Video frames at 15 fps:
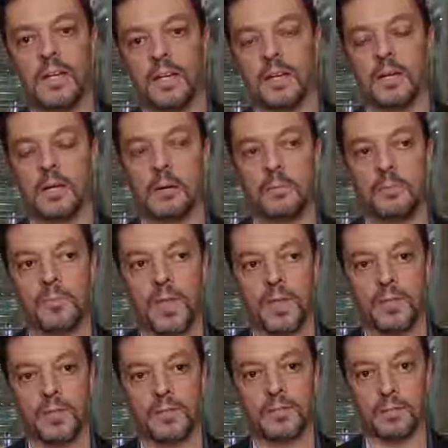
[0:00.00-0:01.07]

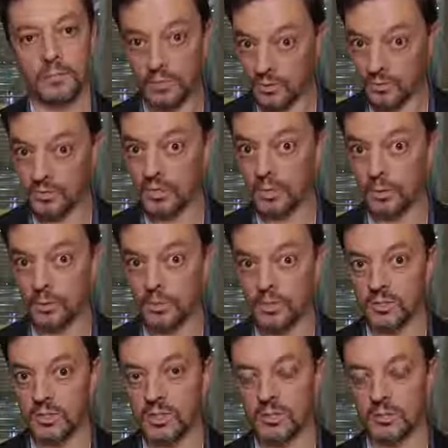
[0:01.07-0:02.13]
And there's some interesting thoughts
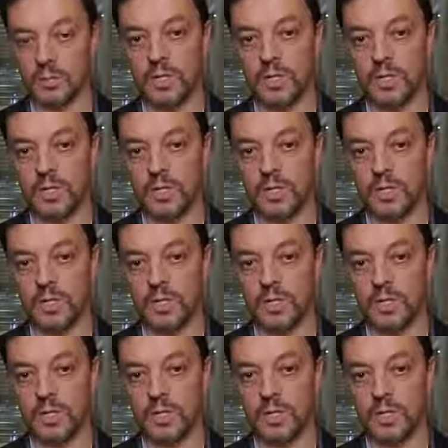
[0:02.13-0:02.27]
on that as